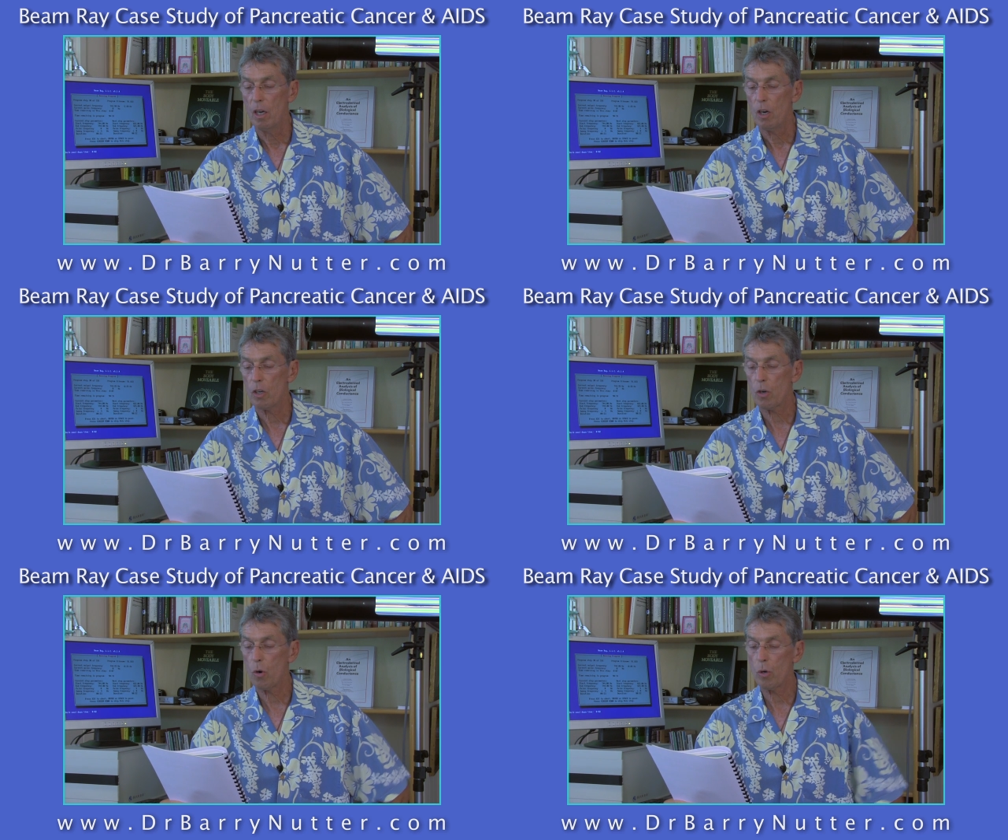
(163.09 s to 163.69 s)

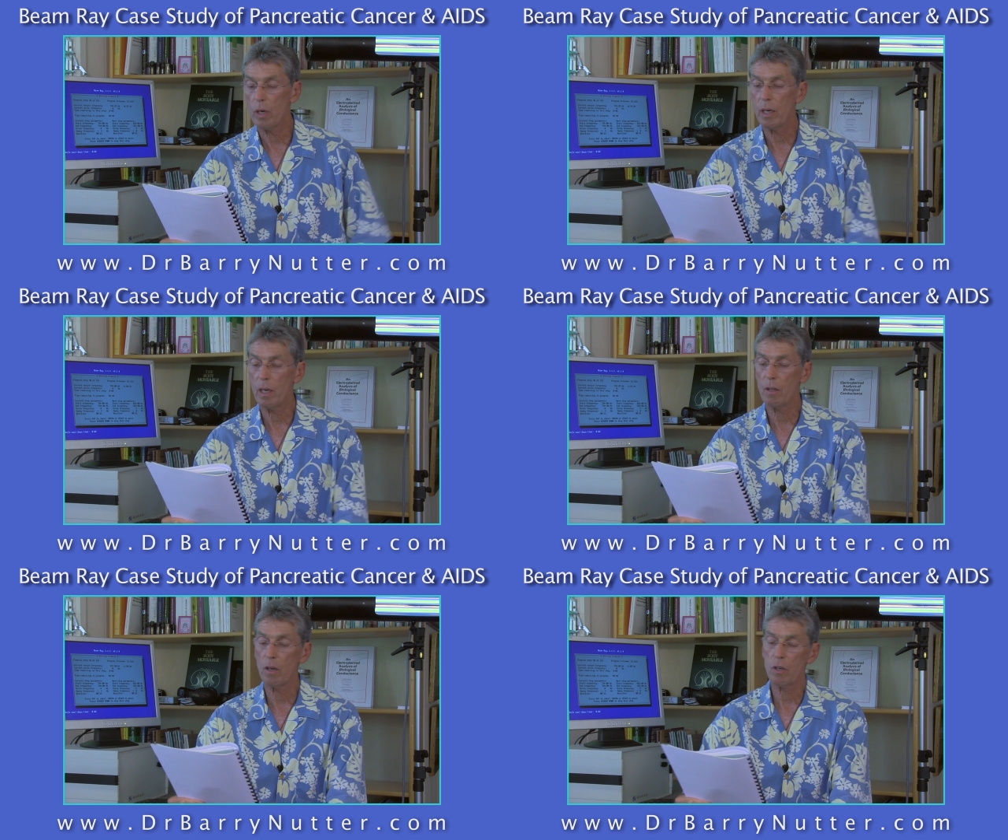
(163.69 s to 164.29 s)
Her current
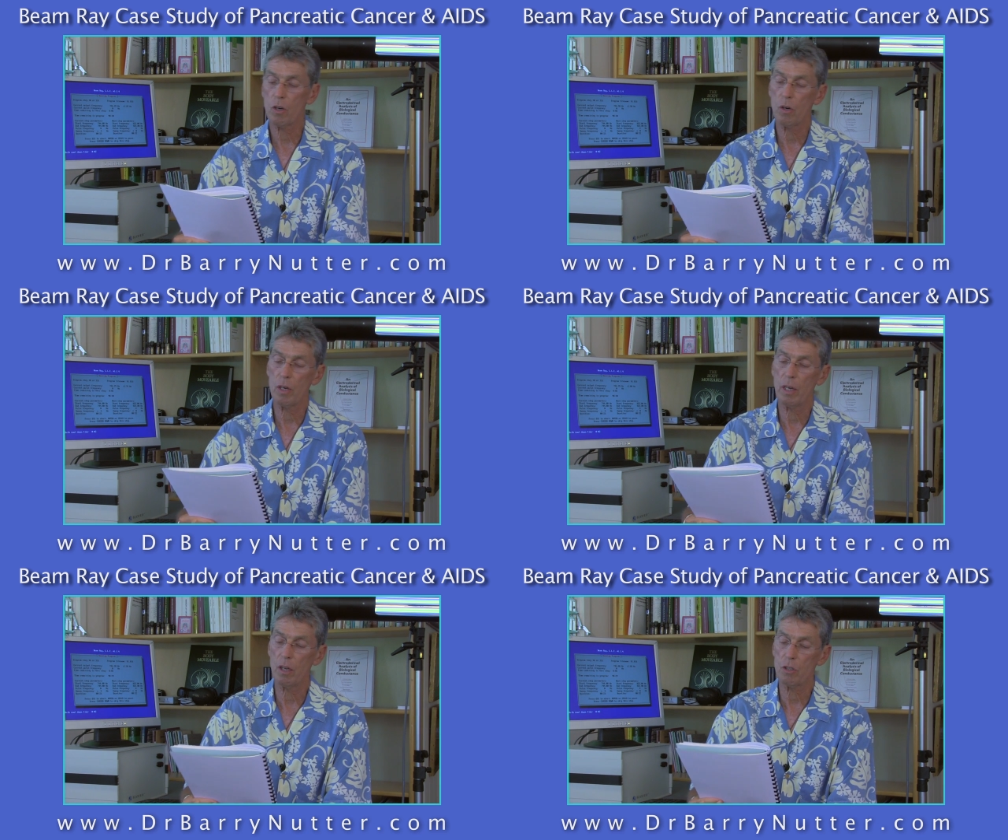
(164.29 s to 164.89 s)
health, her
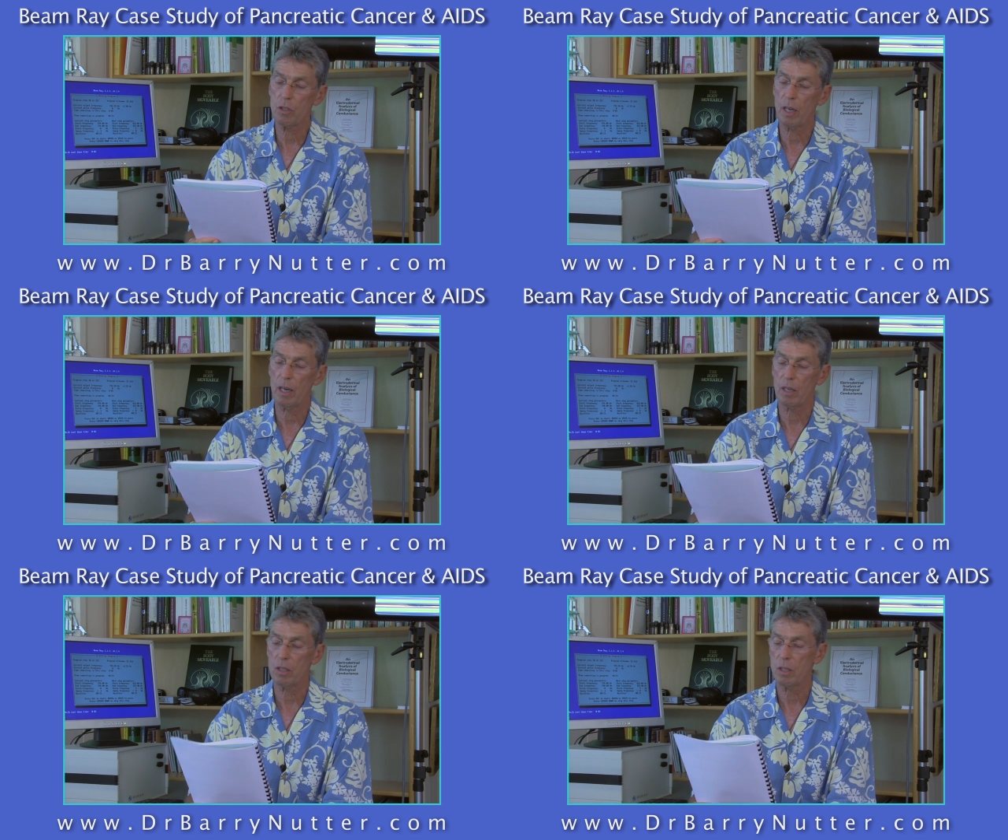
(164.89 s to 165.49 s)
current health
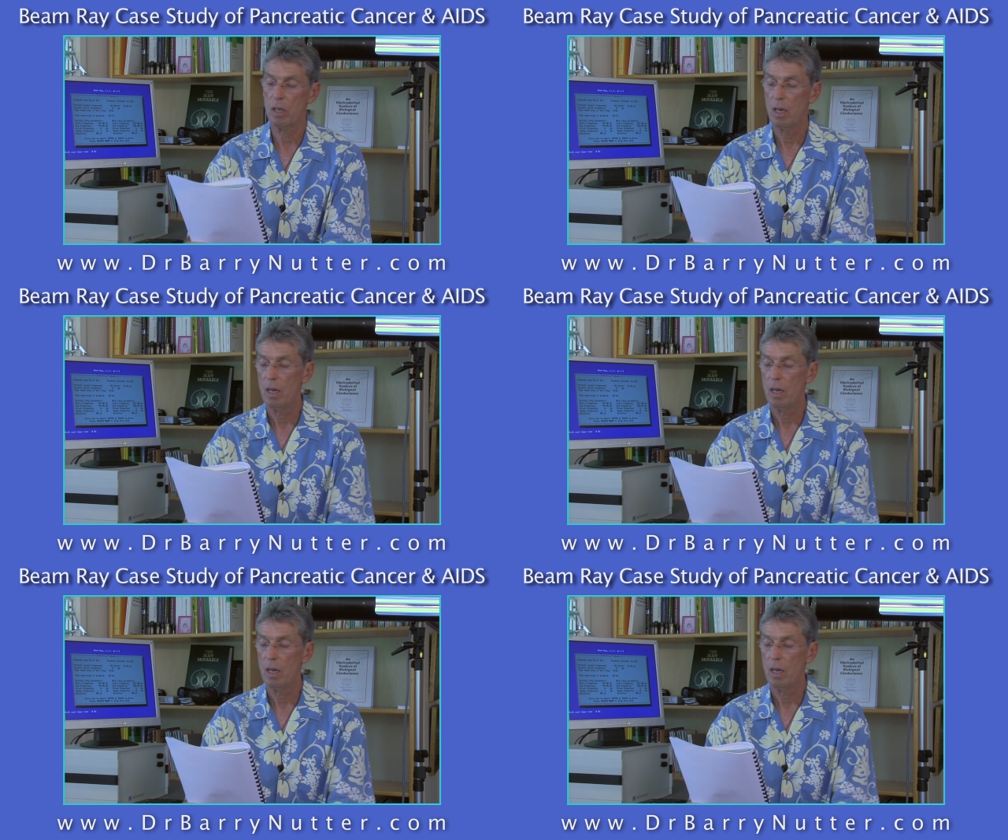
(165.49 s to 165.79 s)
status.